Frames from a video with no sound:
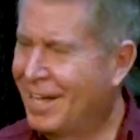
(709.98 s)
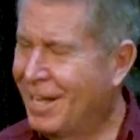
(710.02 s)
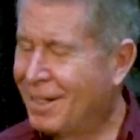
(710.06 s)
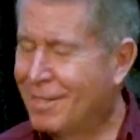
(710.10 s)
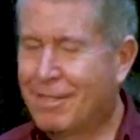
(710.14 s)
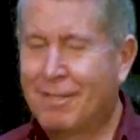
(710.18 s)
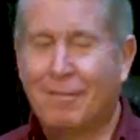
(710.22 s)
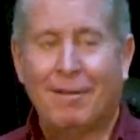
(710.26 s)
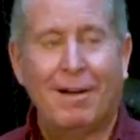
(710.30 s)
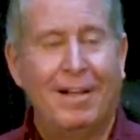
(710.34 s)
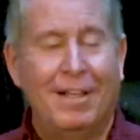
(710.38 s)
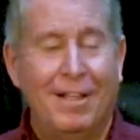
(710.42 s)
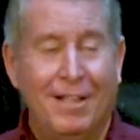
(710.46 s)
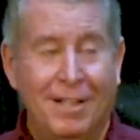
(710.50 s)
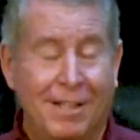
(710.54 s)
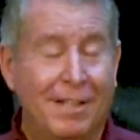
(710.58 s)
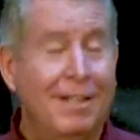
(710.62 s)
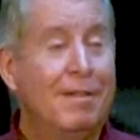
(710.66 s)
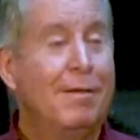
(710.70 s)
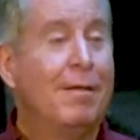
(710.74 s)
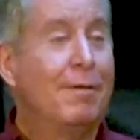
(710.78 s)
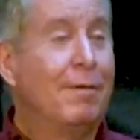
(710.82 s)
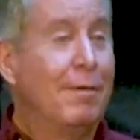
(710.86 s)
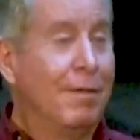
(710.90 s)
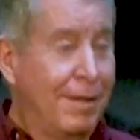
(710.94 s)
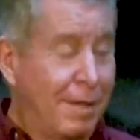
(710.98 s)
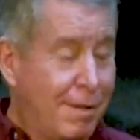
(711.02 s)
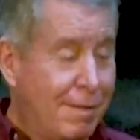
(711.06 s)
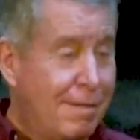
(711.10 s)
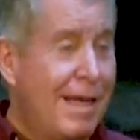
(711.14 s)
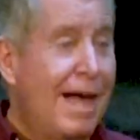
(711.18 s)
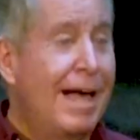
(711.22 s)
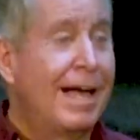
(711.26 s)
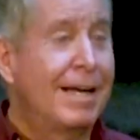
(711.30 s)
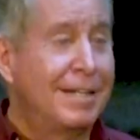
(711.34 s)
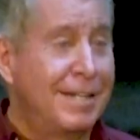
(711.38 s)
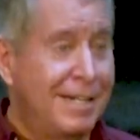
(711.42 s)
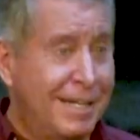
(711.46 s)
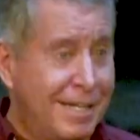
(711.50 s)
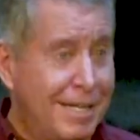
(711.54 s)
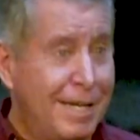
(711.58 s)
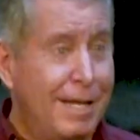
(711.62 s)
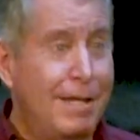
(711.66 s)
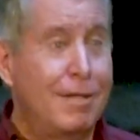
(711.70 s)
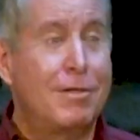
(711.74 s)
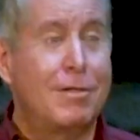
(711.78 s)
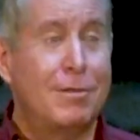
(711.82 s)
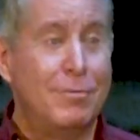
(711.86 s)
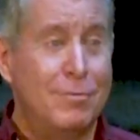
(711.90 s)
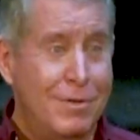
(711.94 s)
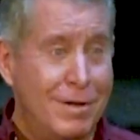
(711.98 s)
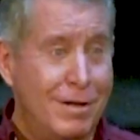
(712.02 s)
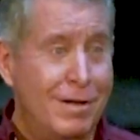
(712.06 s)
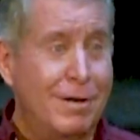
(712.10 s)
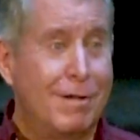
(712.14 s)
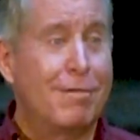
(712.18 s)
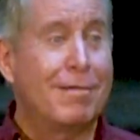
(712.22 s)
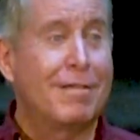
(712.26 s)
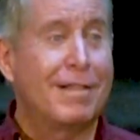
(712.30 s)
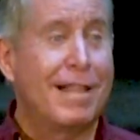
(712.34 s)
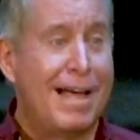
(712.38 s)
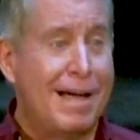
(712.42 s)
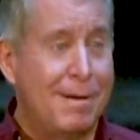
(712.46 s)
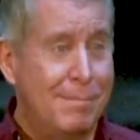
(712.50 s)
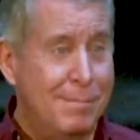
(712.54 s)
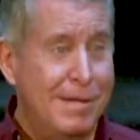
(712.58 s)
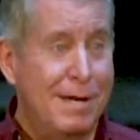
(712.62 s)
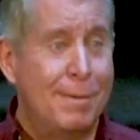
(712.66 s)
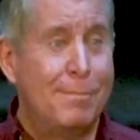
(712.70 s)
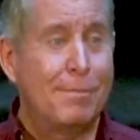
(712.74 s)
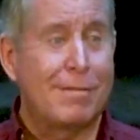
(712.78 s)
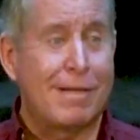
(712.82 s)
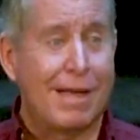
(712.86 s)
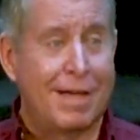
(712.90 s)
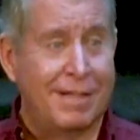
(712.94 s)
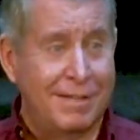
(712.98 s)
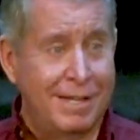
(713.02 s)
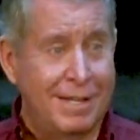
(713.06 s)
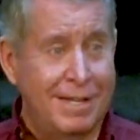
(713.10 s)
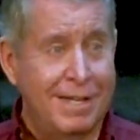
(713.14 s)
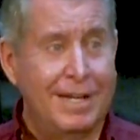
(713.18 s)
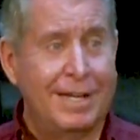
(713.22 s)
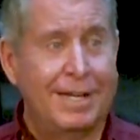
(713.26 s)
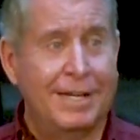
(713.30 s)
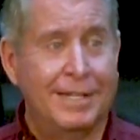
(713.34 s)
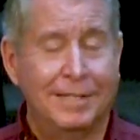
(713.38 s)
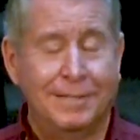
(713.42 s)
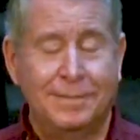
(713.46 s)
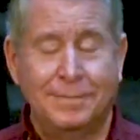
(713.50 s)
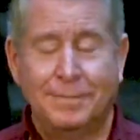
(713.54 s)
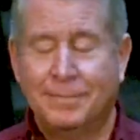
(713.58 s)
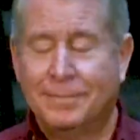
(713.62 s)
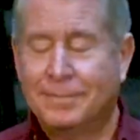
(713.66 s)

That's exactly, Keith. She wanted to slap me upside the head